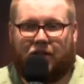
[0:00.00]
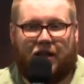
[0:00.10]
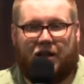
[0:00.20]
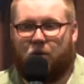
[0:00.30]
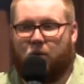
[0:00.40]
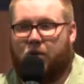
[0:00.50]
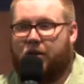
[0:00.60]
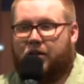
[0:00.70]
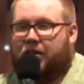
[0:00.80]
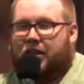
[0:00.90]
Not a
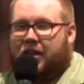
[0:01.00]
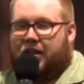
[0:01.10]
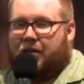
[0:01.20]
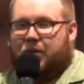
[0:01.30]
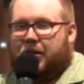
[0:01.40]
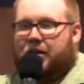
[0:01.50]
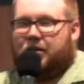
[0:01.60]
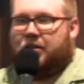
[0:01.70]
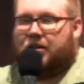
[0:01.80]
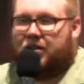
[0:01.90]
one thing can be
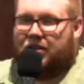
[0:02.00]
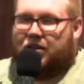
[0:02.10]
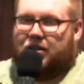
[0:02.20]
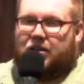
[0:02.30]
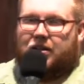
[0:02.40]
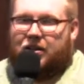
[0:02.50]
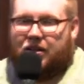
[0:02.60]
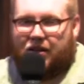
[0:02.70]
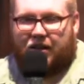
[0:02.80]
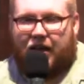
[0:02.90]
done.
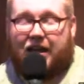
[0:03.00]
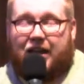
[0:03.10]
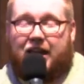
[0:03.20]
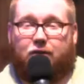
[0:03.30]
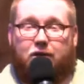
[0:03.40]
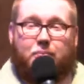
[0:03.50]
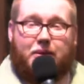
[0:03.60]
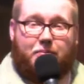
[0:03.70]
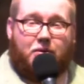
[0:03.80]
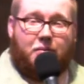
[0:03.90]
I can have other
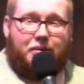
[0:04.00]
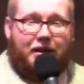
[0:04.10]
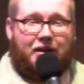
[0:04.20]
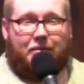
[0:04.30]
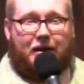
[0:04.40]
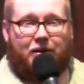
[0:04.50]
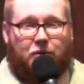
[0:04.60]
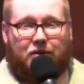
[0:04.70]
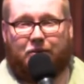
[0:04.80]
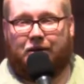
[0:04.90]
people complain about
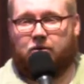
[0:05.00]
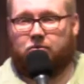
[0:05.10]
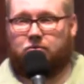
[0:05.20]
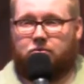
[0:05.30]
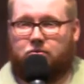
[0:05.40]
it with me.